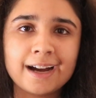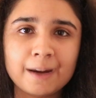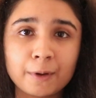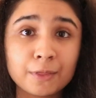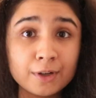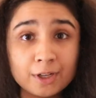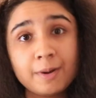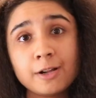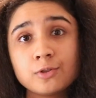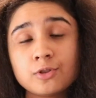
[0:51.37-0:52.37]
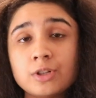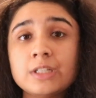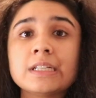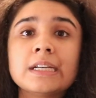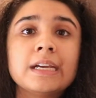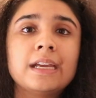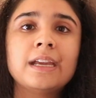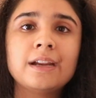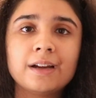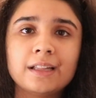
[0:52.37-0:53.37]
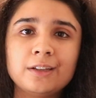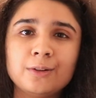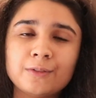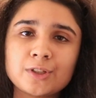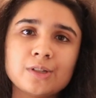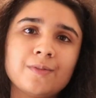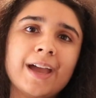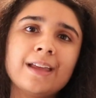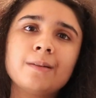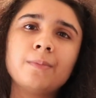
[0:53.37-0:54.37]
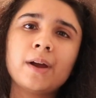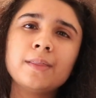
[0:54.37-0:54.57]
I'm a third year medical student here at the University of Edinburgh.